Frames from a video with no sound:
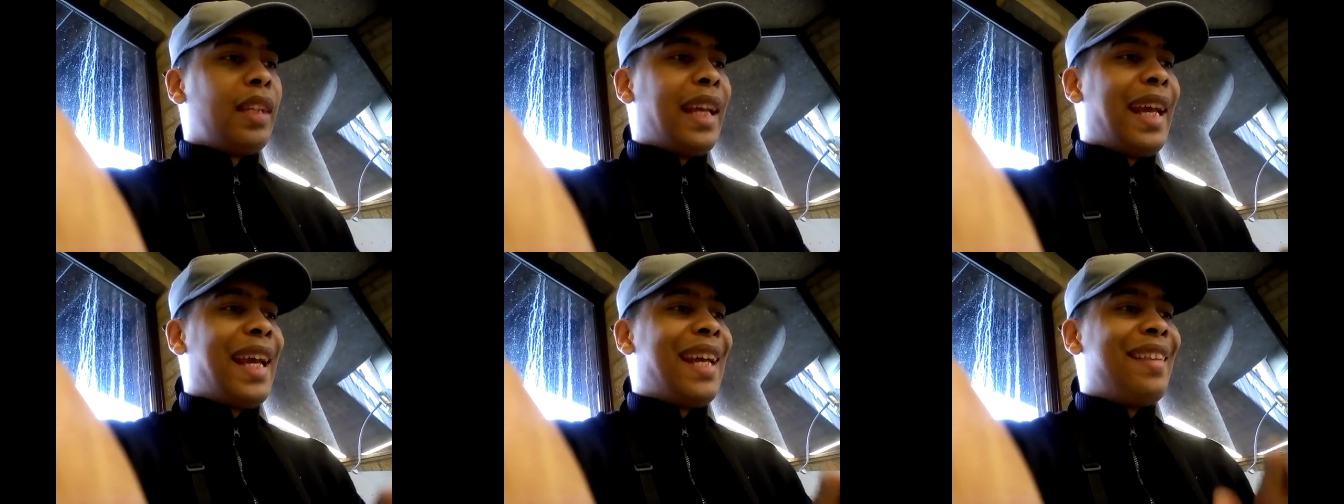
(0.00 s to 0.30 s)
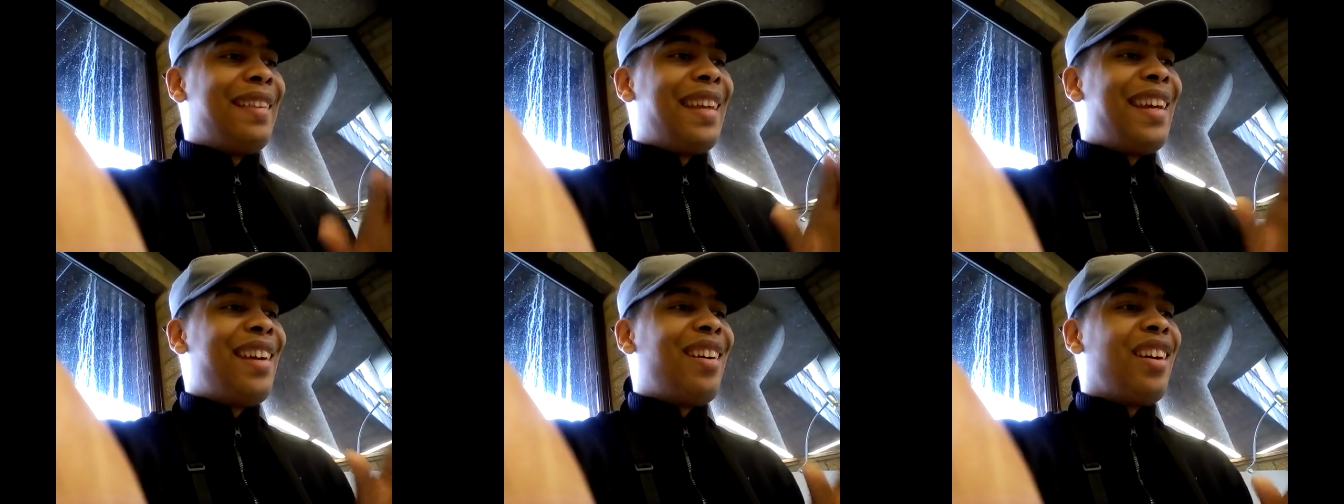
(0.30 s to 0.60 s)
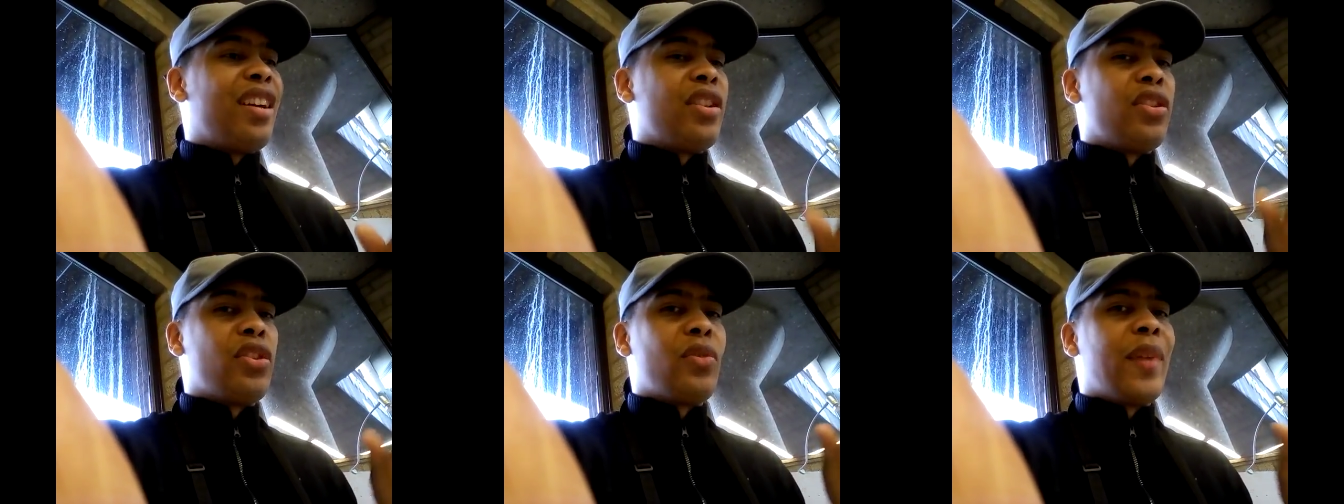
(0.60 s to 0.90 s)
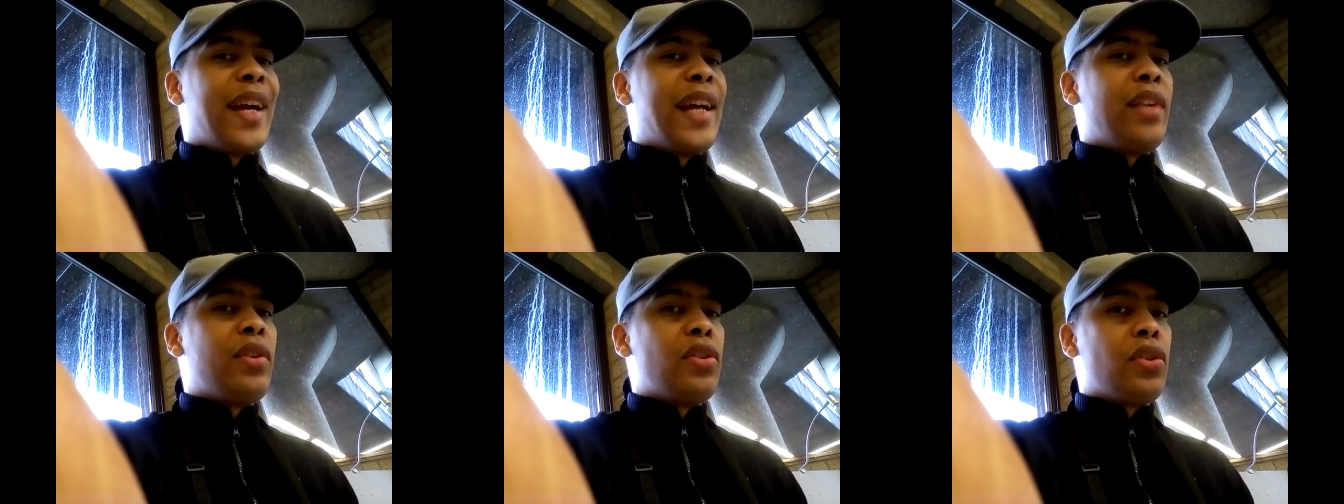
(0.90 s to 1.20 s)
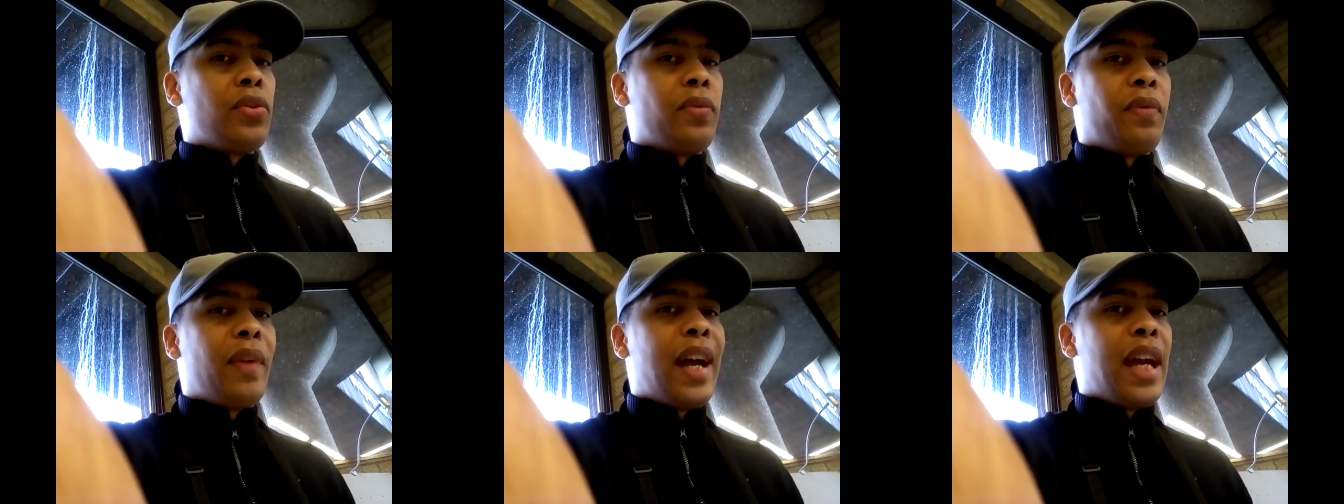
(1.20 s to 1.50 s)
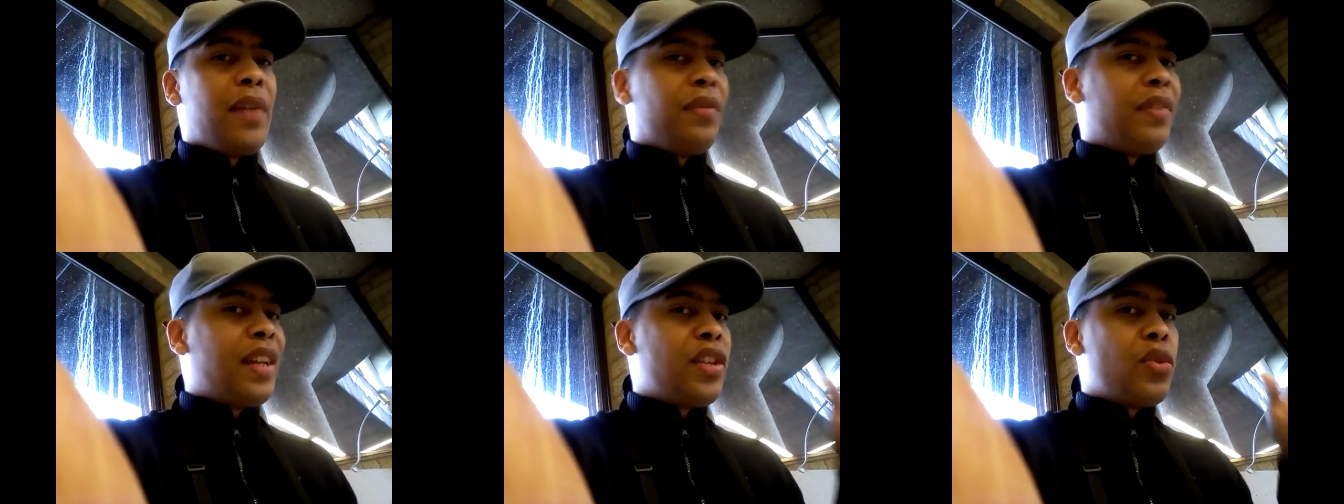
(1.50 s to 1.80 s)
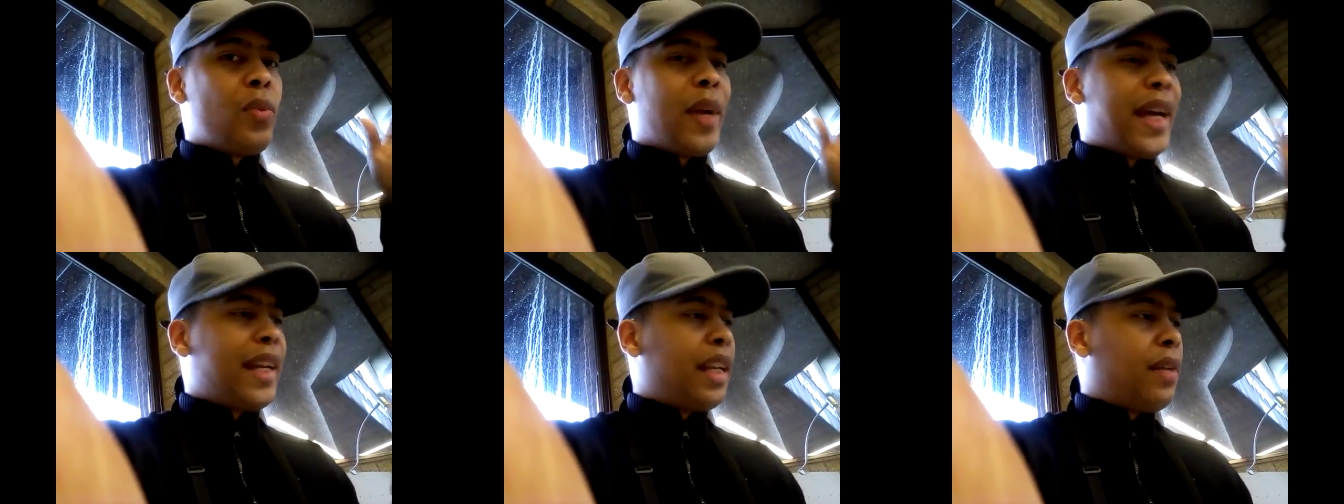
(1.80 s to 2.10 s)
and they are trying to survive.
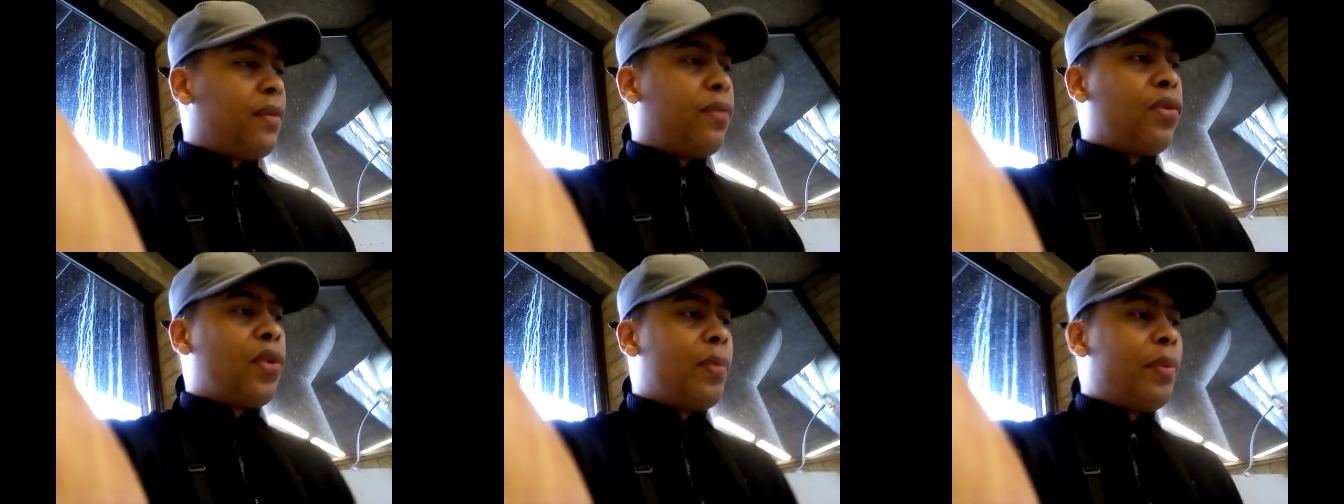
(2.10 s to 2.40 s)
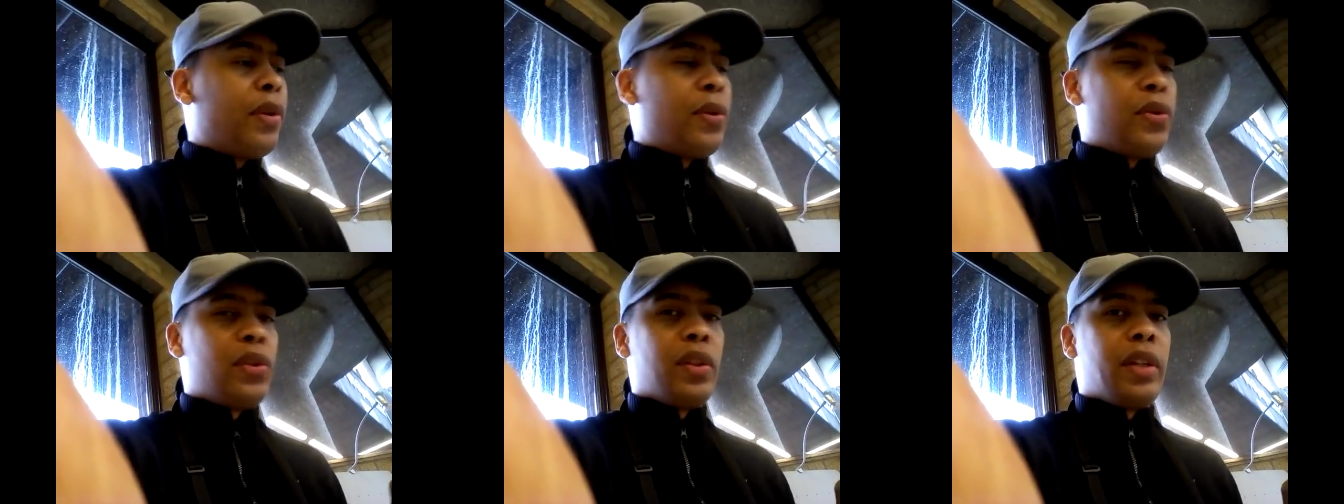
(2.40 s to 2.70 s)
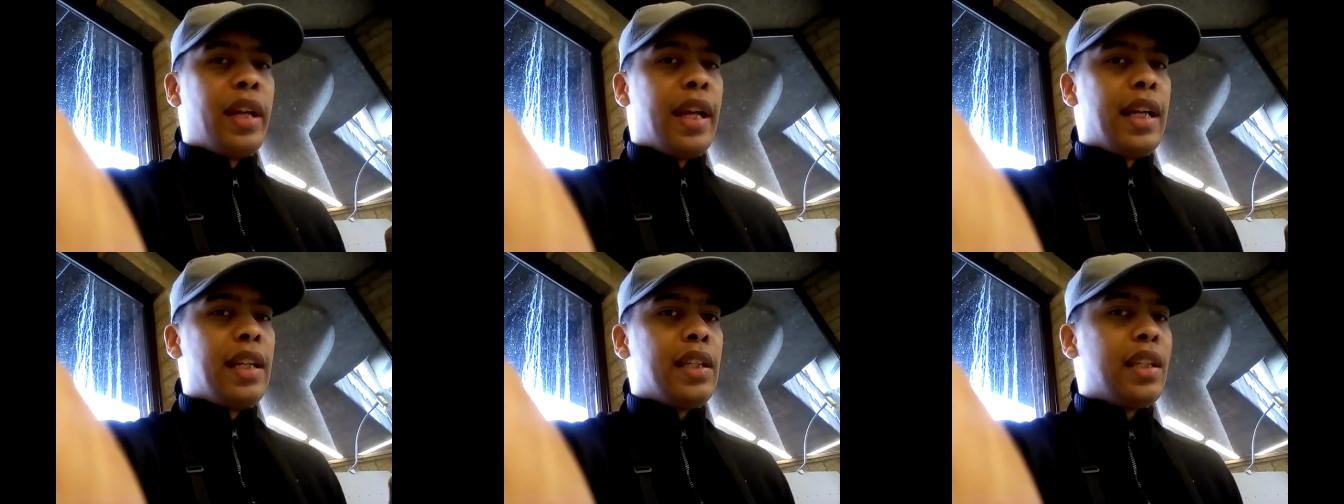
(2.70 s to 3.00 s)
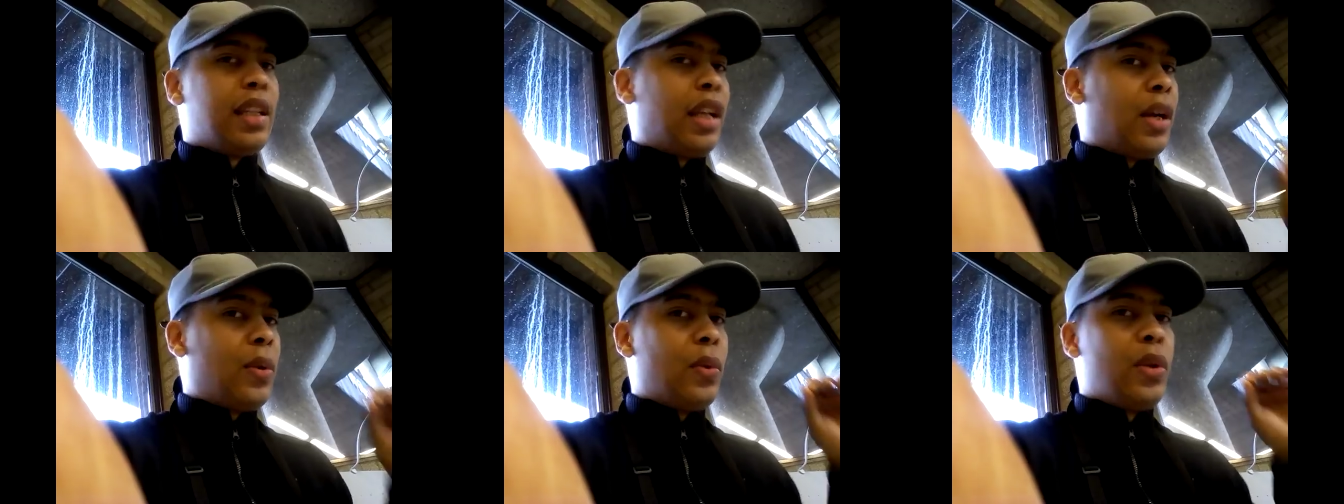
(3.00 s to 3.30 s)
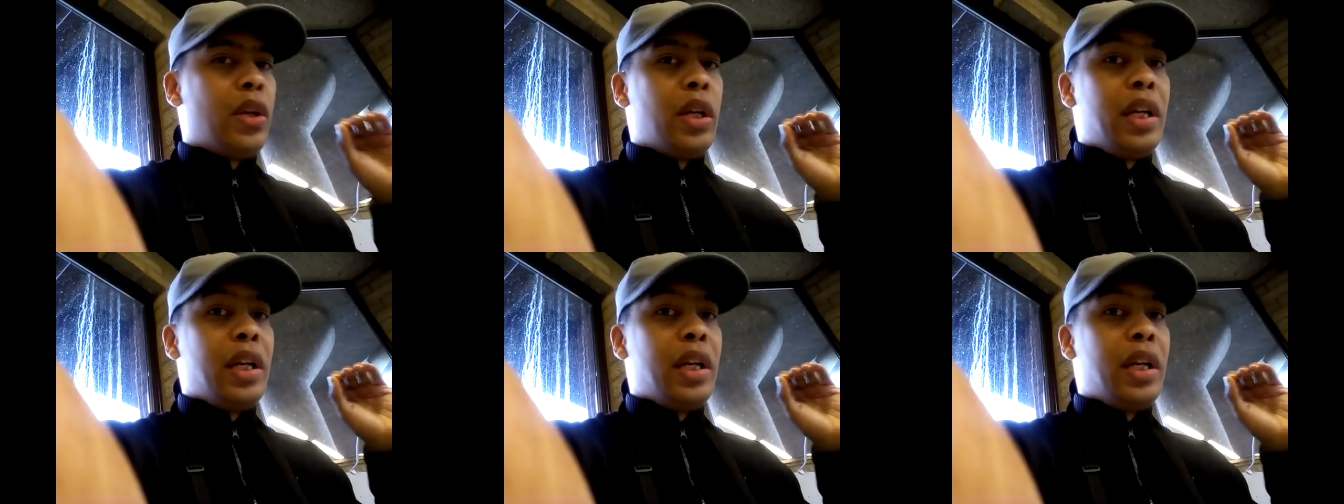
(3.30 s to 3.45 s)
That's why they form those gangs now.